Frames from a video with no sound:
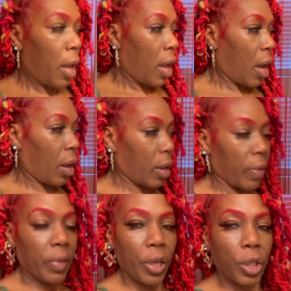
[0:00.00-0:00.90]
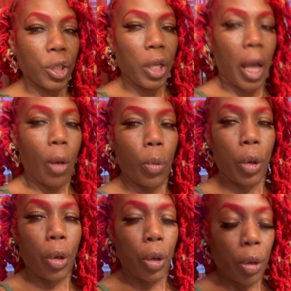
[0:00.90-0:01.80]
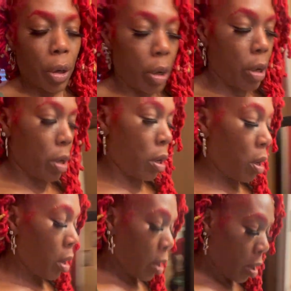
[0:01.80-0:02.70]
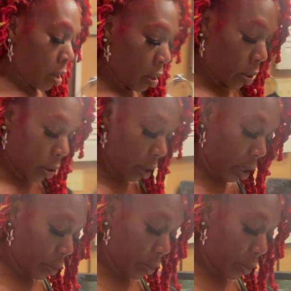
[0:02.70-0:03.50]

out of the shower. Now